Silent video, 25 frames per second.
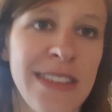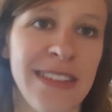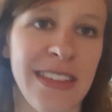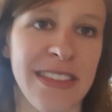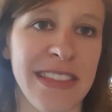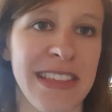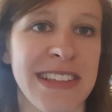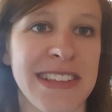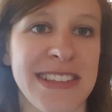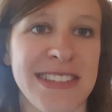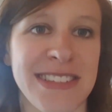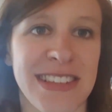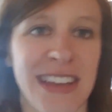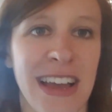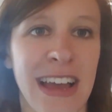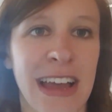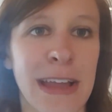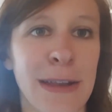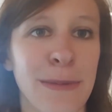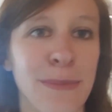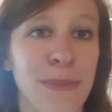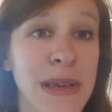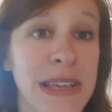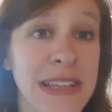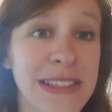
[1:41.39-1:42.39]
that the
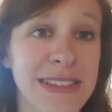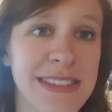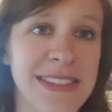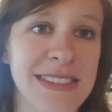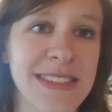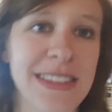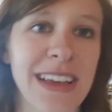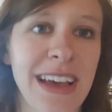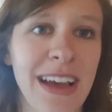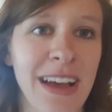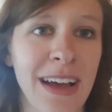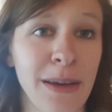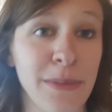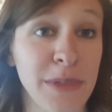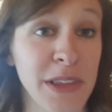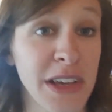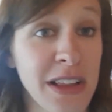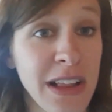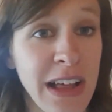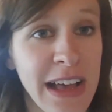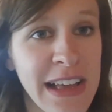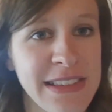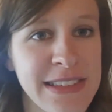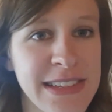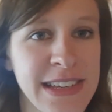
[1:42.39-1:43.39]
design meets uh, the
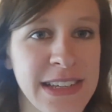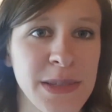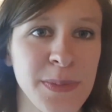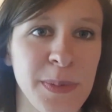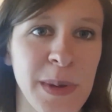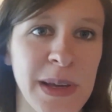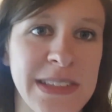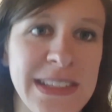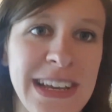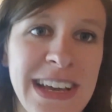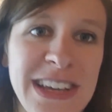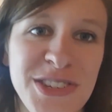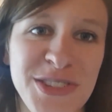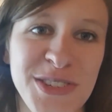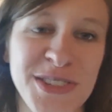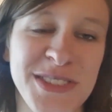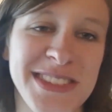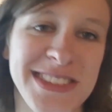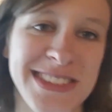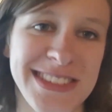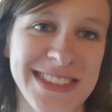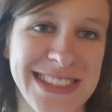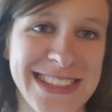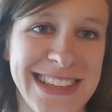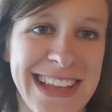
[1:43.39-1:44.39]
client's
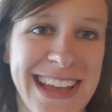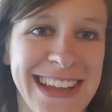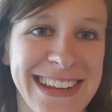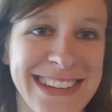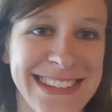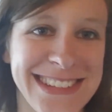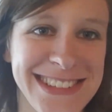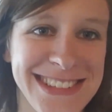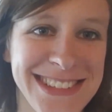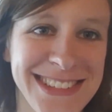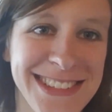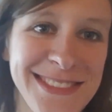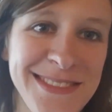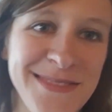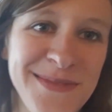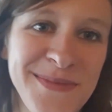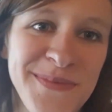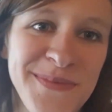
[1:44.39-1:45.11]
expectations and standards.